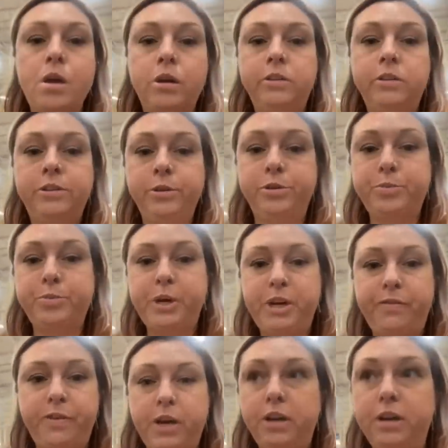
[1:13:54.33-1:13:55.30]
So it's pretty
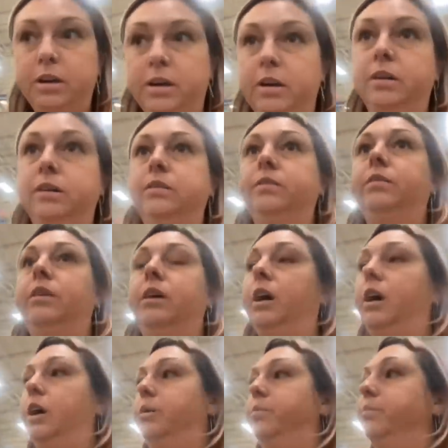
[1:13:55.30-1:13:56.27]
fun to,
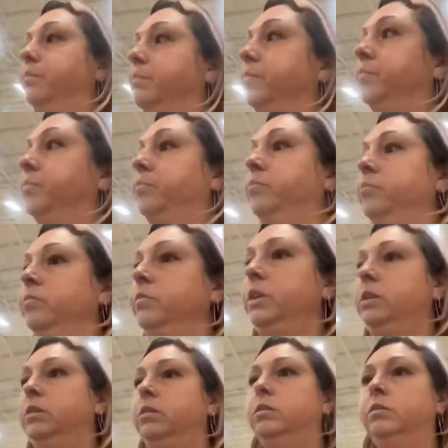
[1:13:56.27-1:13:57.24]
um,
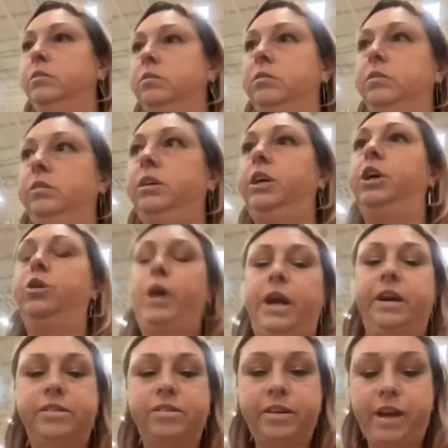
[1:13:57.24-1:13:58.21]
you know, kind
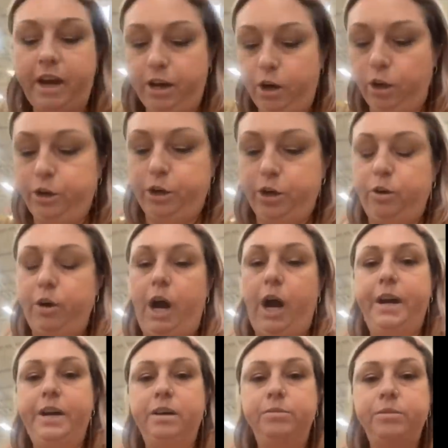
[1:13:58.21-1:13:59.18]
of scan all your own
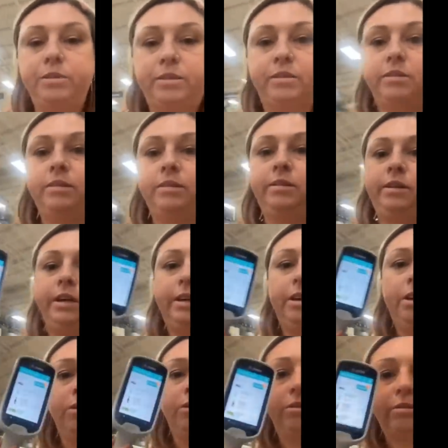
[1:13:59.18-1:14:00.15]
items. It
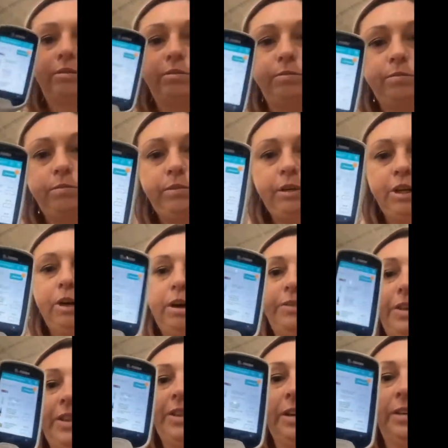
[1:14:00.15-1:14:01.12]
goes, you know,
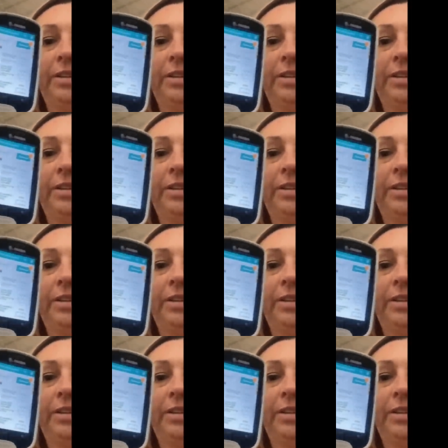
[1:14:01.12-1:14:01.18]
everything is